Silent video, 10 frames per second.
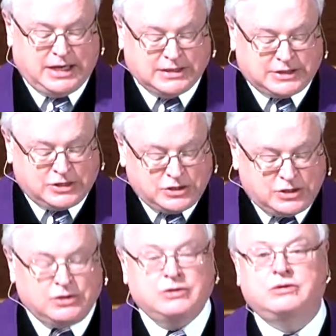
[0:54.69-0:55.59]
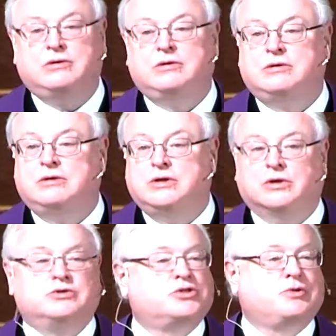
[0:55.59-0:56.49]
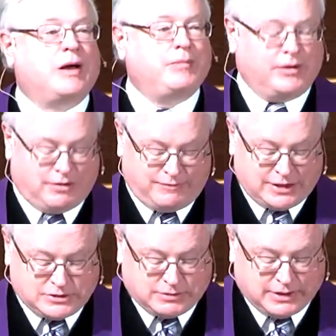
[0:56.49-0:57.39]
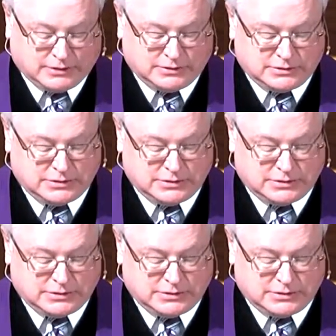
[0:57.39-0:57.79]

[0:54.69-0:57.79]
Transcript: Is it you, you troubler of Israel?